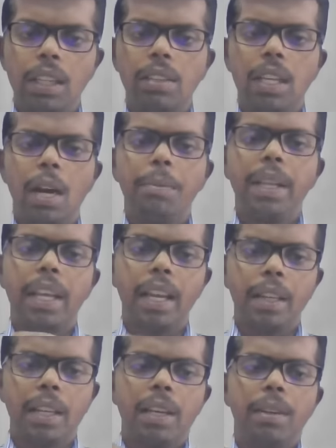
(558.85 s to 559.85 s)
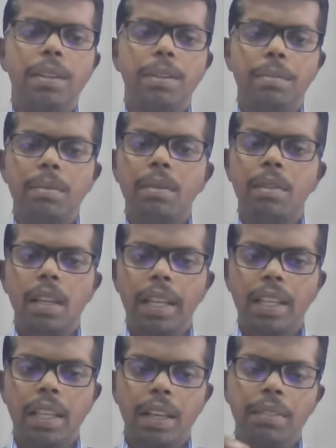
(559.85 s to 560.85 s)
will communicate
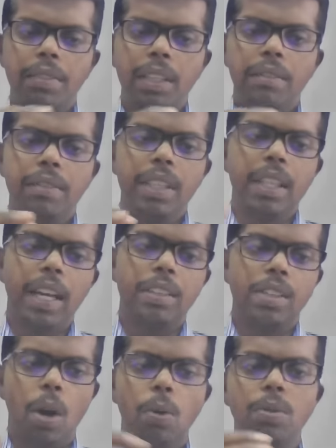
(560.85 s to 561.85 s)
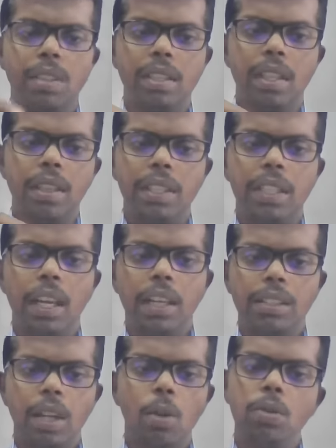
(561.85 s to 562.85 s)
with their sounds. With their
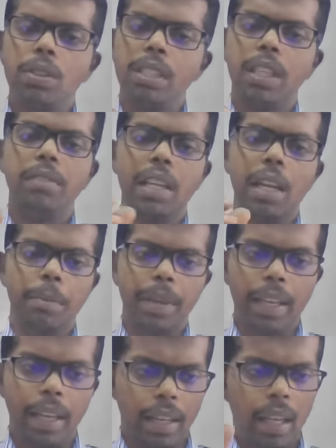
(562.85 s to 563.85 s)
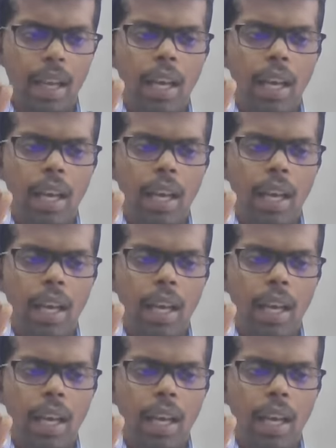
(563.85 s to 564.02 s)
sounds, it will communicate.